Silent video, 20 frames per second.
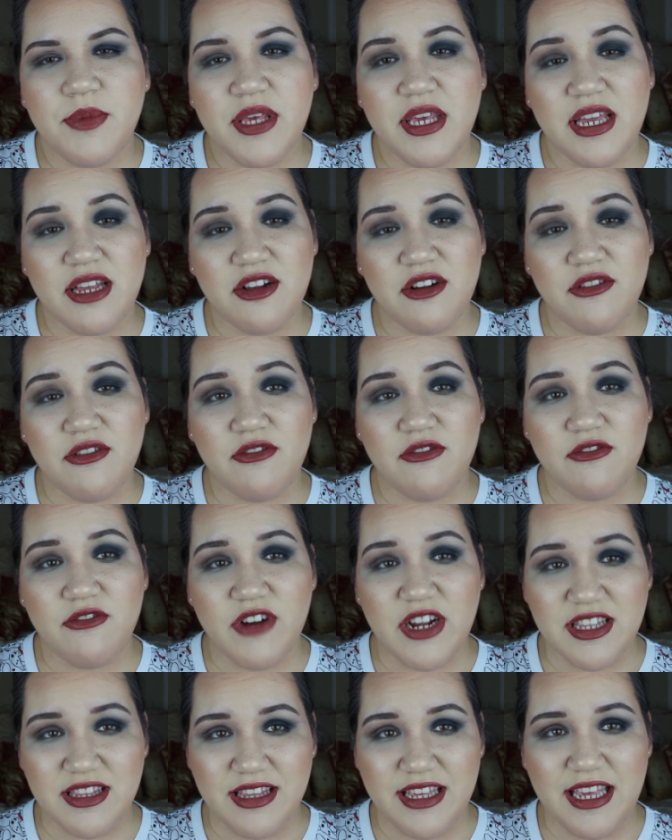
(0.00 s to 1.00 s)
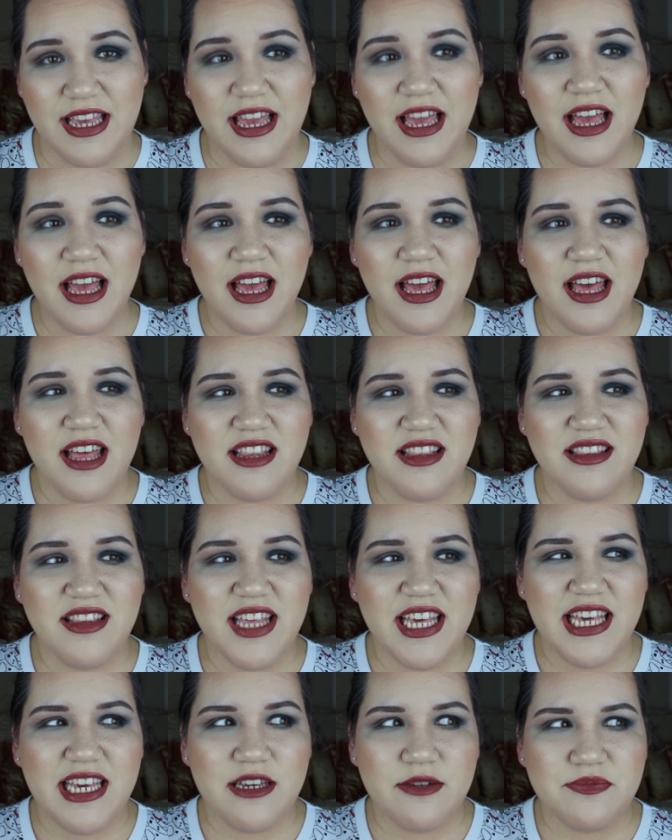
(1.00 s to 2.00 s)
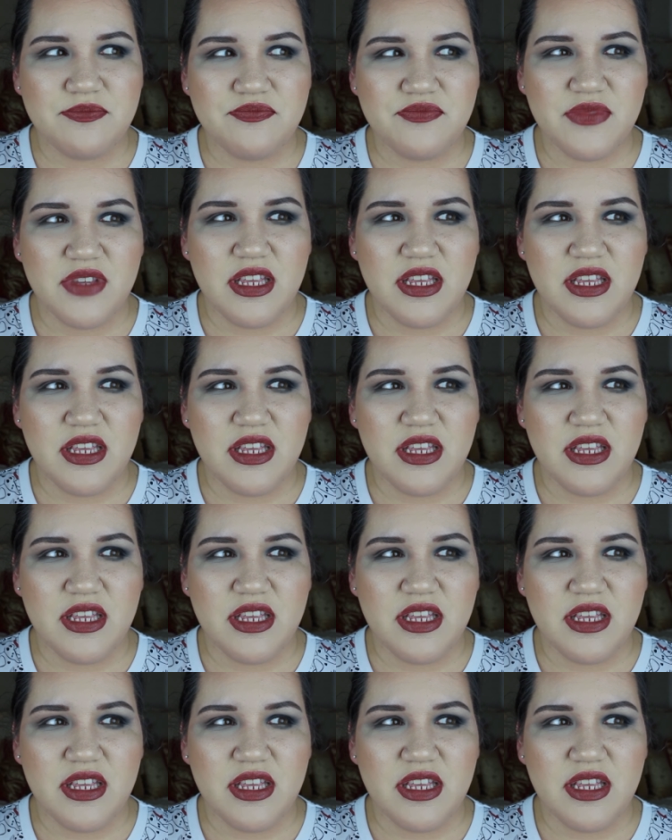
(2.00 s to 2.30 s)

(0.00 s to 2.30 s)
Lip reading: beginner friendly. Like,